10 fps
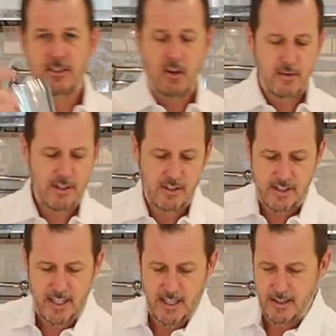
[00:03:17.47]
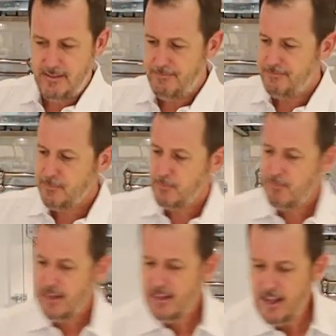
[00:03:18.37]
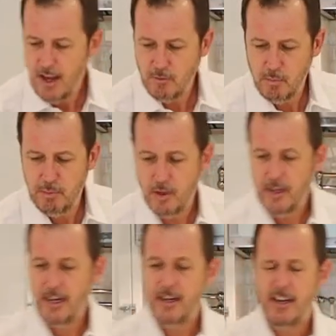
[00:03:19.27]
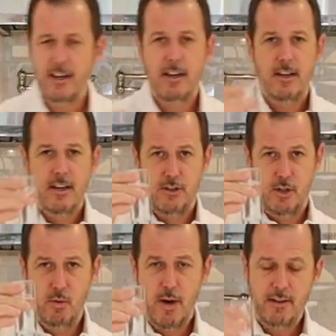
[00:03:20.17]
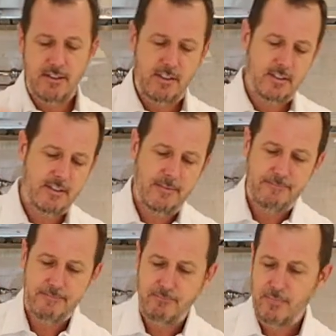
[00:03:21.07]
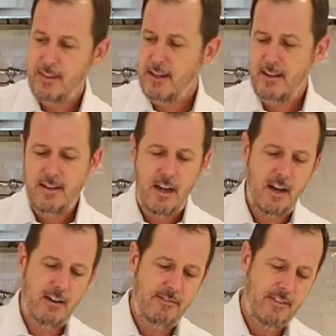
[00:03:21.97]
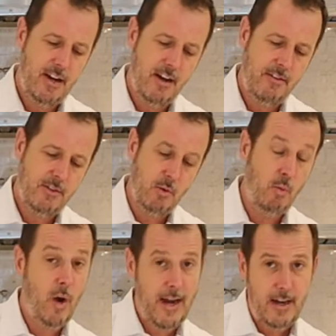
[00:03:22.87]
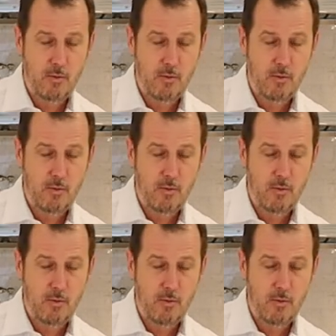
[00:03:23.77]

start with our tin, and we'll put in 2 ounces of the white